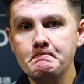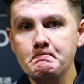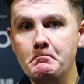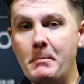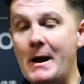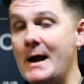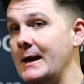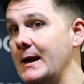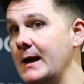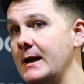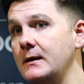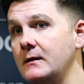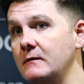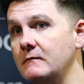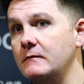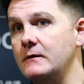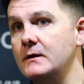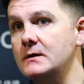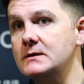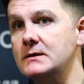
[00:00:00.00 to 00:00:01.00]
back end
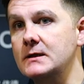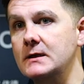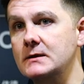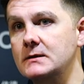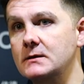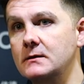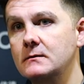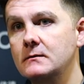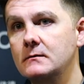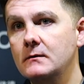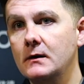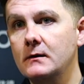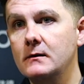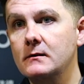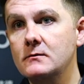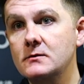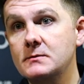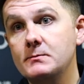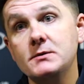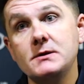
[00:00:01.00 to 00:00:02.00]
of this season,
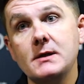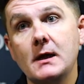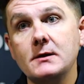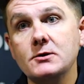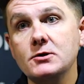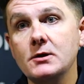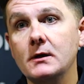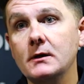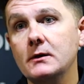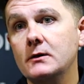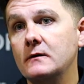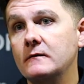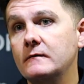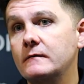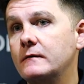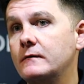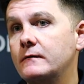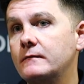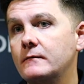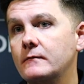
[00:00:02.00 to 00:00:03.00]
there's potential I could
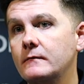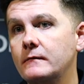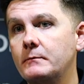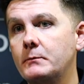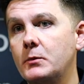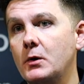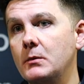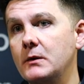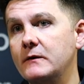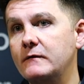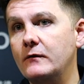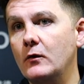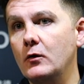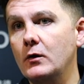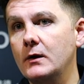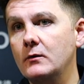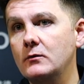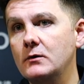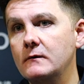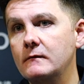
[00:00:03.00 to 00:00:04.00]
have probably
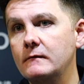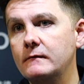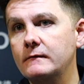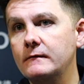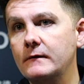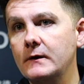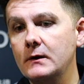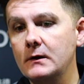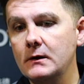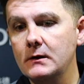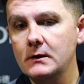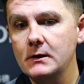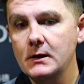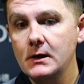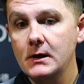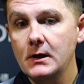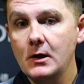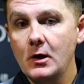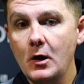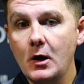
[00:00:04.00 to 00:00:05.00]
fallen out of
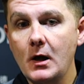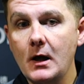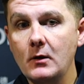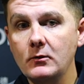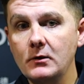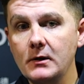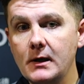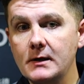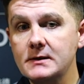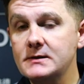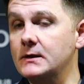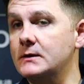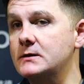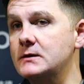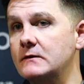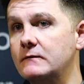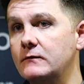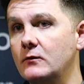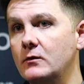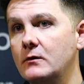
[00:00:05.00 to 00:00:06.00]
that
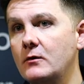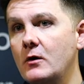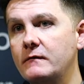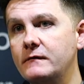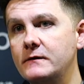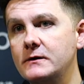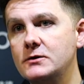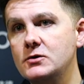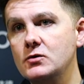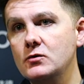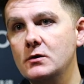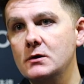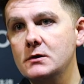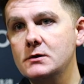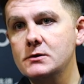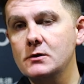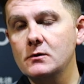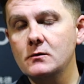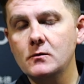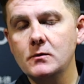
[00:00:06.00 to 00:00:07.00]
64 and off the tour.
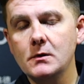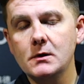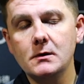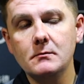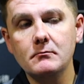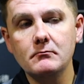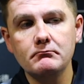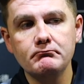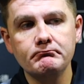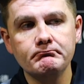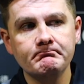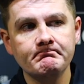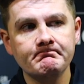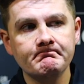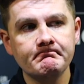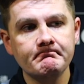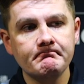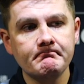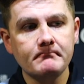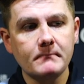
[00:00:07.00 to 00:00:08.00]
So
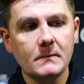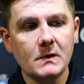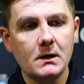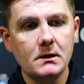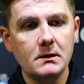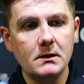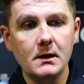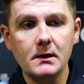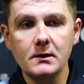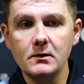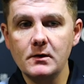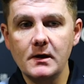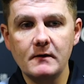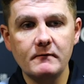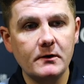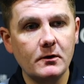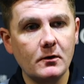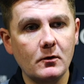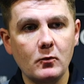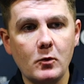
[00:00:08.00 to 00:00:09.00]
you
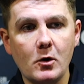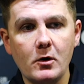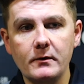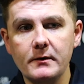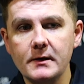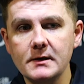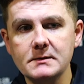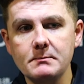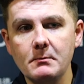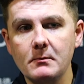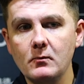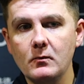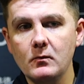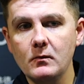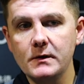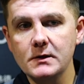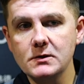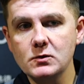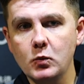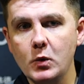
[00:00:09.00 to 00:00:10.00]
never know what this
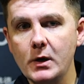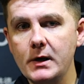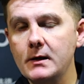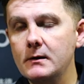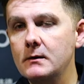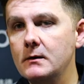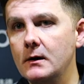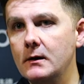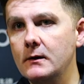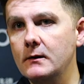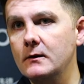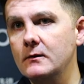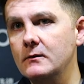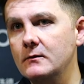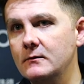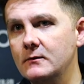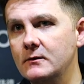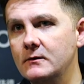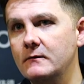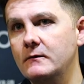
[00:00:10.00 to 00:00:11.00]
win and the
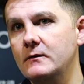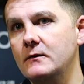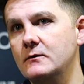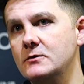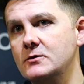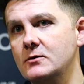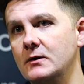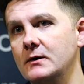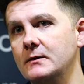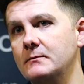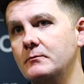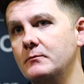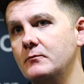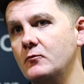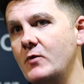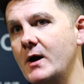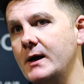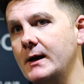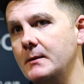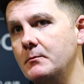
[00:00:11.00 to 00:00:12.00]

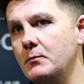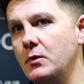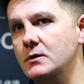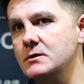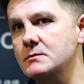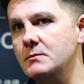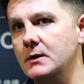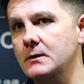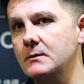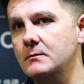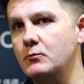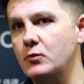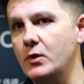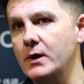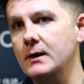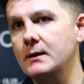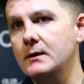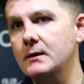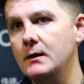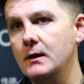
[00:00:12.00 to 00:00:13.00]
ranking points might
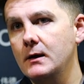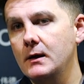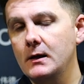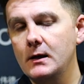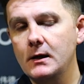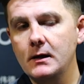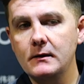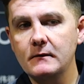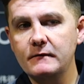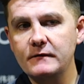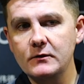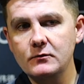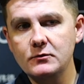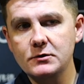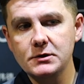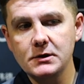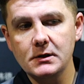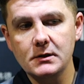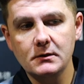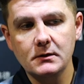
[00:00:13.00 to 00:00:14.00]
bring in the
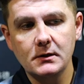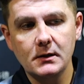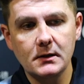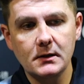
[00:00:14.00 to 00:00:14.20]
future.